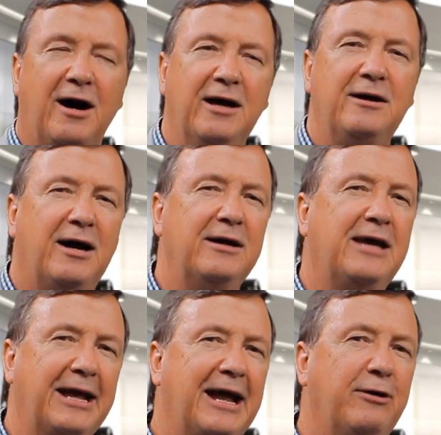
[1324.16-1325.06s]
I
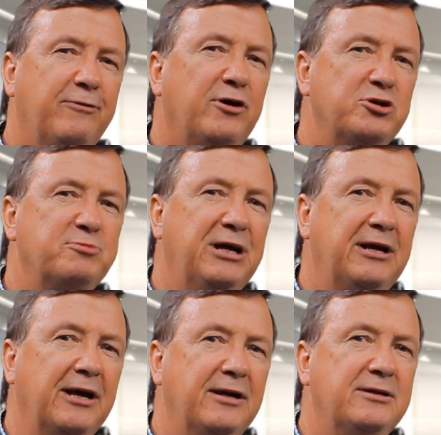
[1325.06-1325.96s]
get out of those
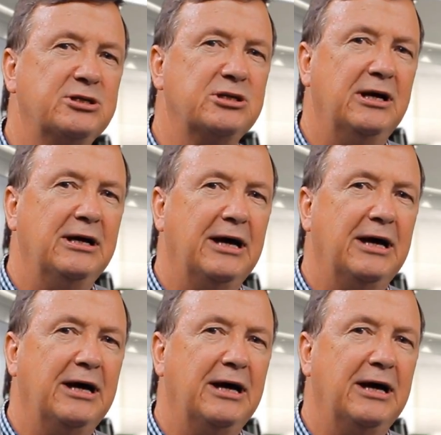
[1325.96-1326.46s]
meetings